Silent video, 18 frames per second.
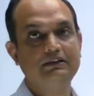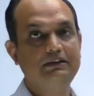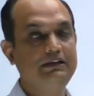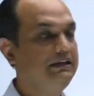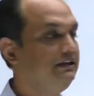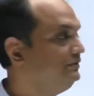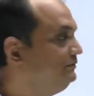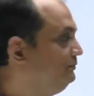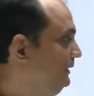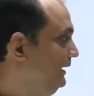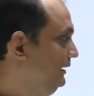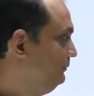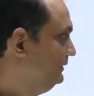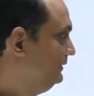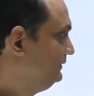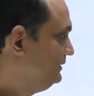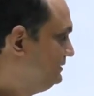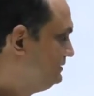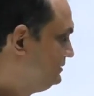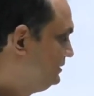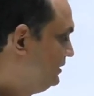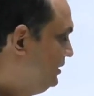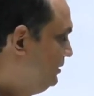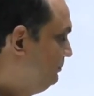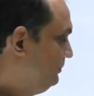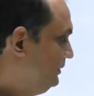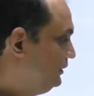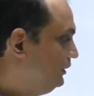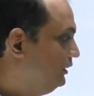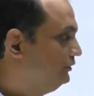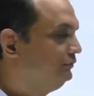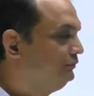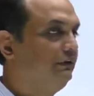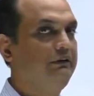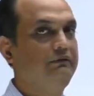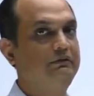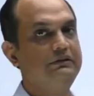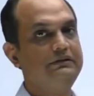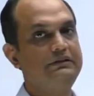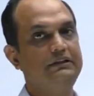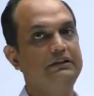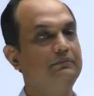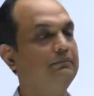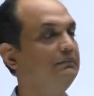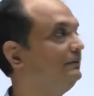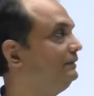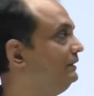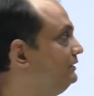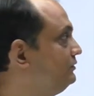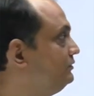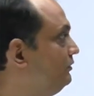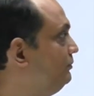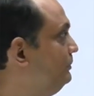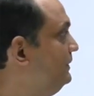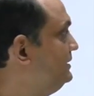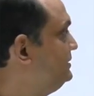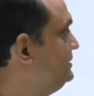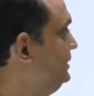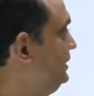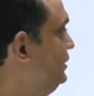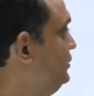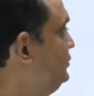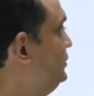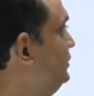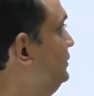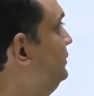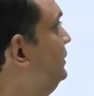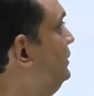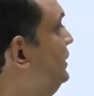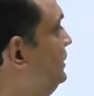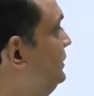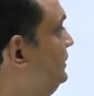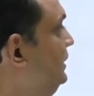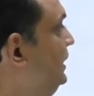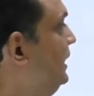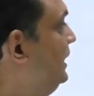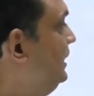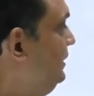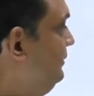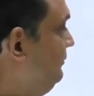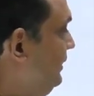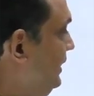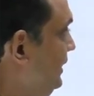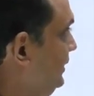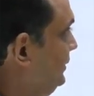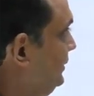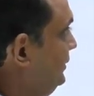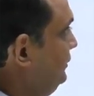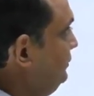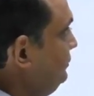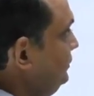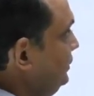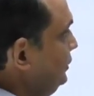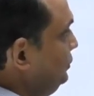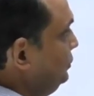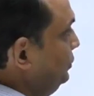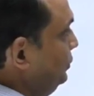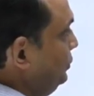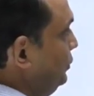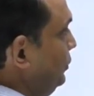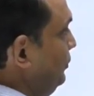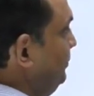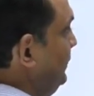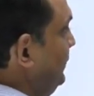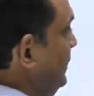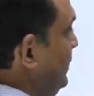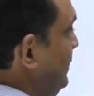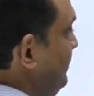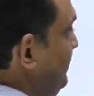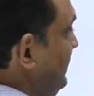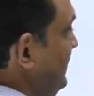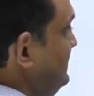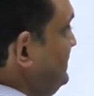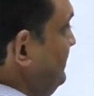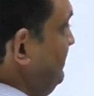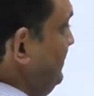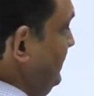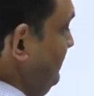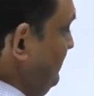these main muscles because when you will see the muscles of mastication, they are divided into the two group principal